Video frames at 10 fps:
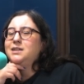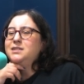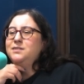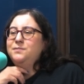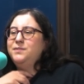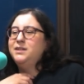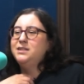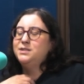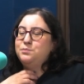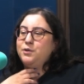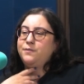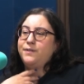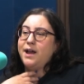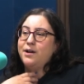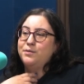doesn't feel as
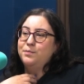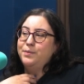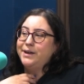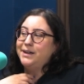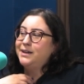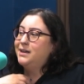profound, but